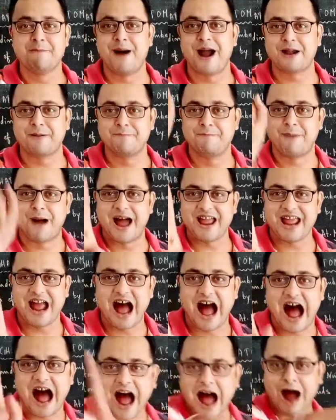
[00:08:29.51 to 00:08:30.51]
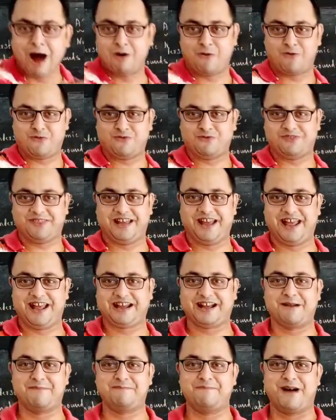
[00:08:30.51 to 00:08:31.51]
But by how
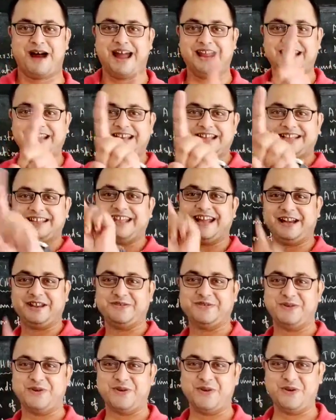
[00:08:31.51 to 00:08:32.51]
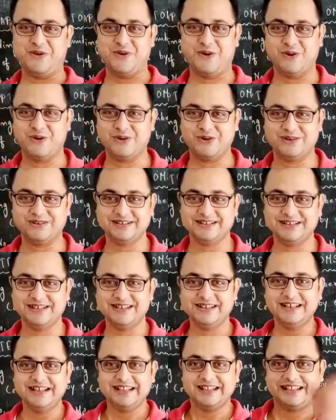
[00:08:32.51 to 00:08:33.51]
they combine, that you don't know.
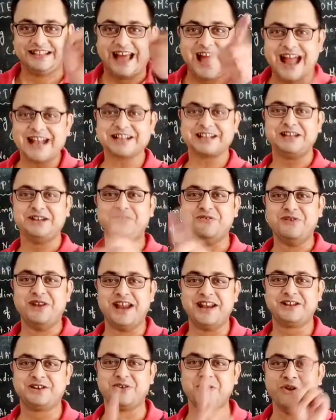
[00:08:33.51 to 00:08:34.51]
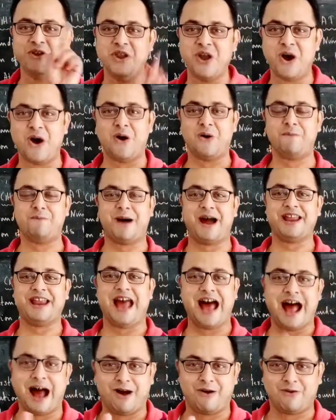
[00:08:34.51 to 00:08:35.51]
That you need to know by
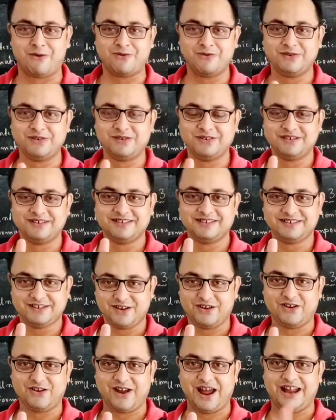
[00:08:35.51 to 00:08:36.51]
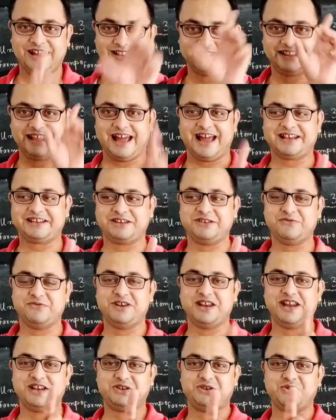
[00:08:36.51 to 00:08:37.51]
now. Alright? That
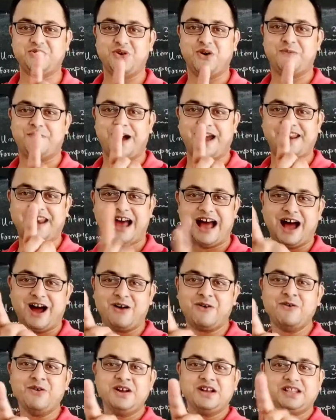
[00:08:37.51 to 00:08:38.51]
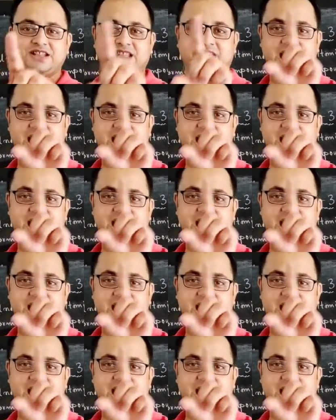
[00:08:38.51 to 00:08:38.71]
you need to know by now.